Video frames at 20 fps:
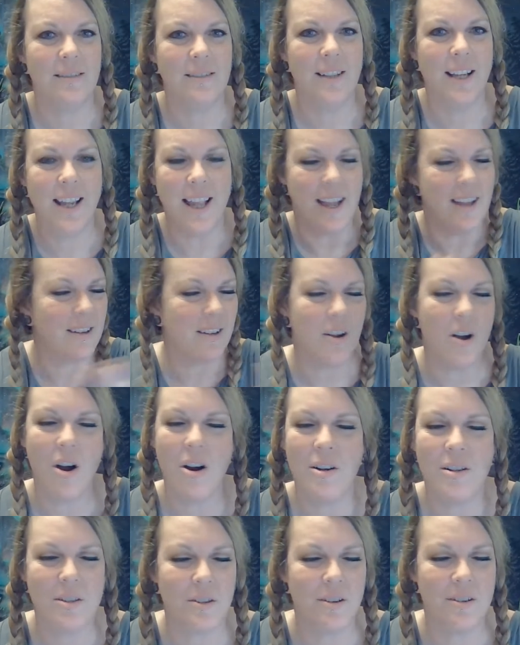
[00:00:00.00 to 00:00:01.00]
Again,
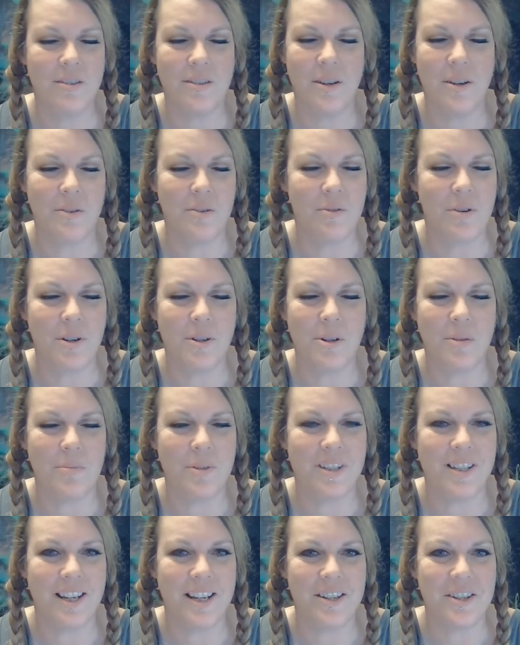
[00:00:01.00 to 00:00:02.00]
cards are to your own
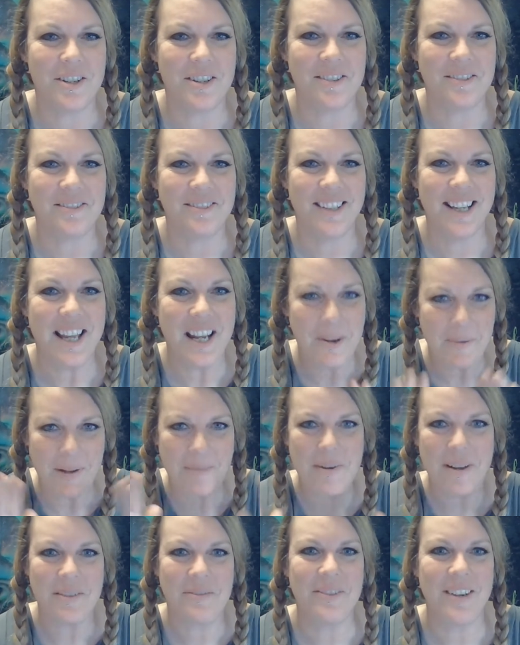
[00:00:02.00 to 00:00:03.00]
interpretation. Anyway,
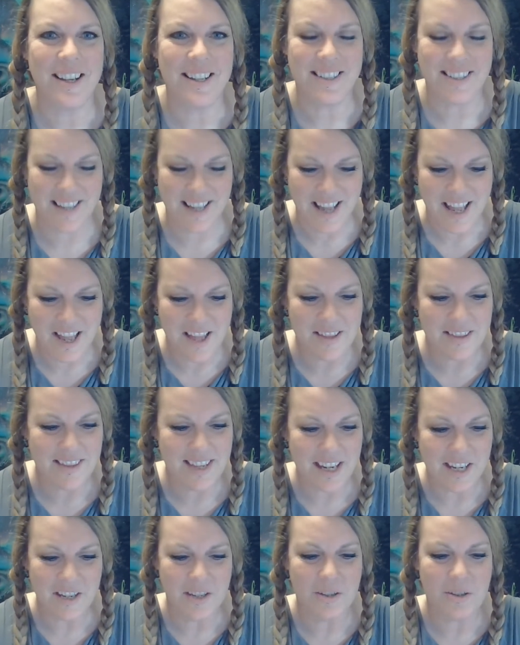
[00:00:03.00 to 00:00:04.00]
my friend,
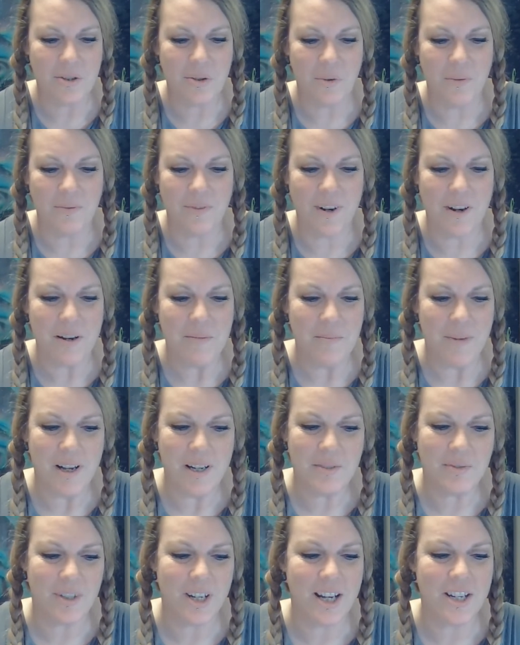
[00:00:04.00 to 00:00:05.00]
thank you so very
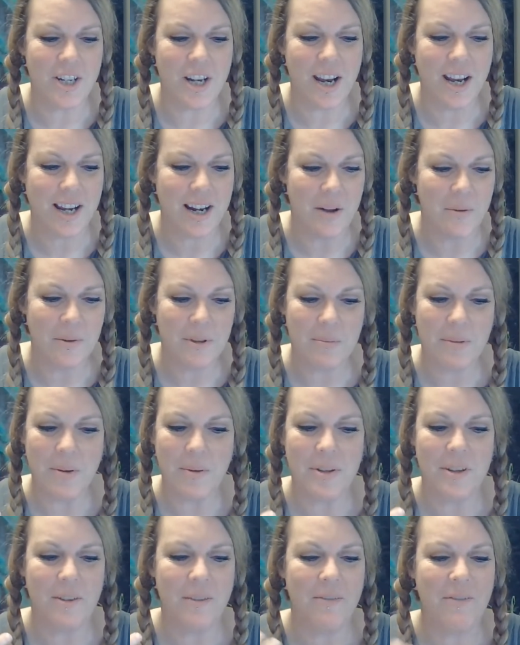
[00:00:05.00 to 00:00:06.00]
much for checking out with me
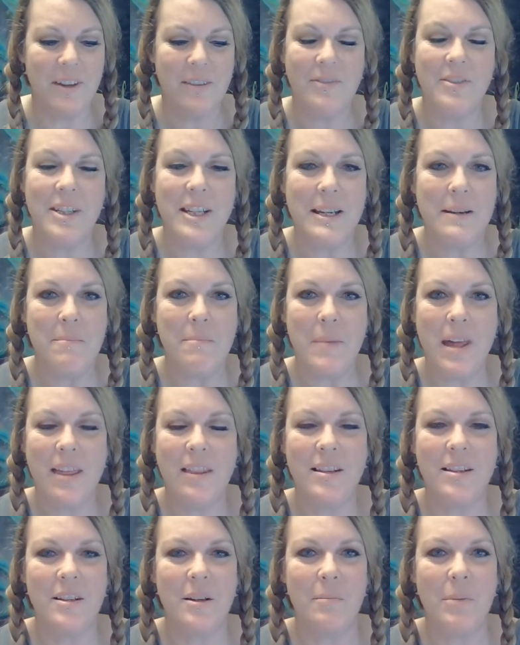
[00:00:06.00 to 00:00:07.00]
with the 15
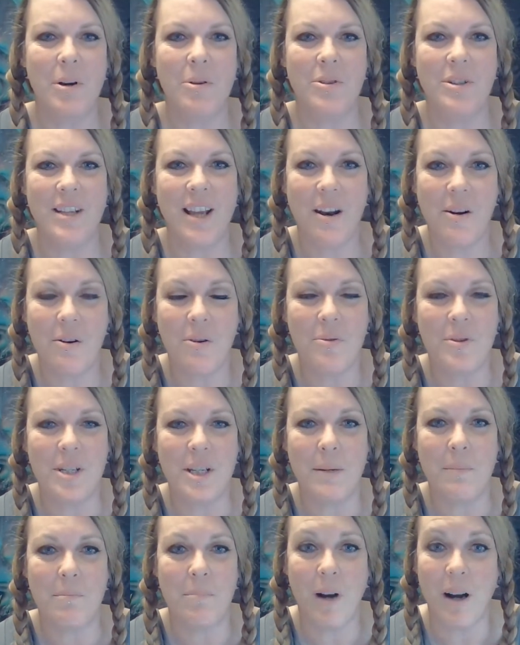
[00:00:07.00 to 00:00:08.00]
myths about tarot
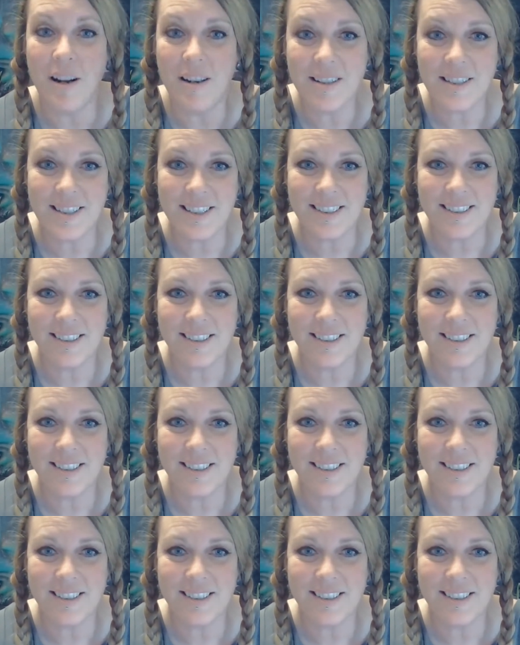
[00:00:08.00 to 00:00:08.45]
debunked.